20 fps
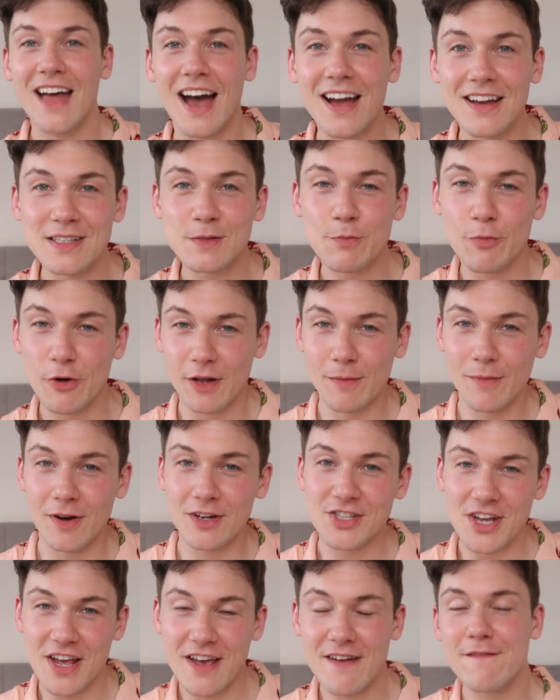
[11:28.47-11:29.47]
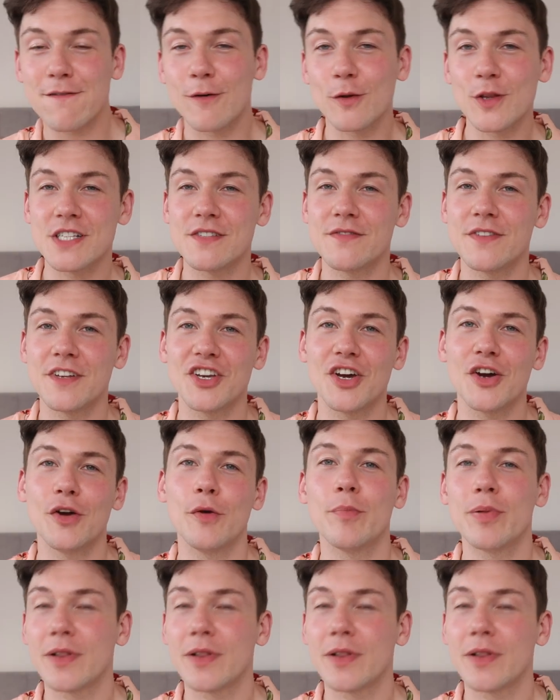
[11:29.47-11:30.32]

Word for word: That is pretty much it for this video.